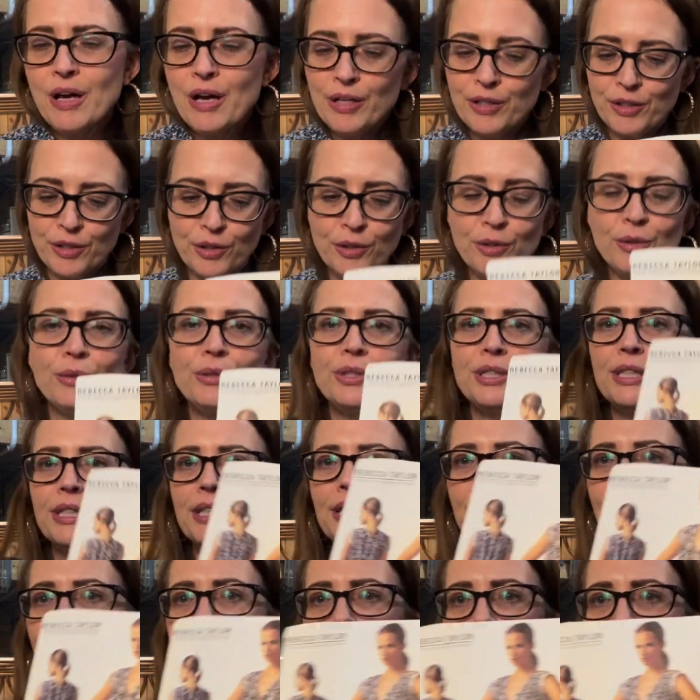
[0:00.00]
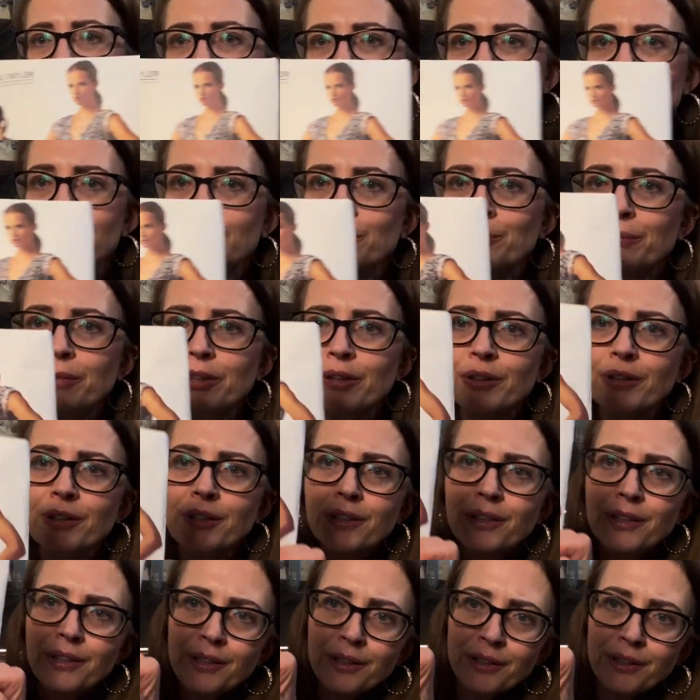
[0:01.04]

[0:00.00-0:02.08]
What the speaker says: Do you see how similar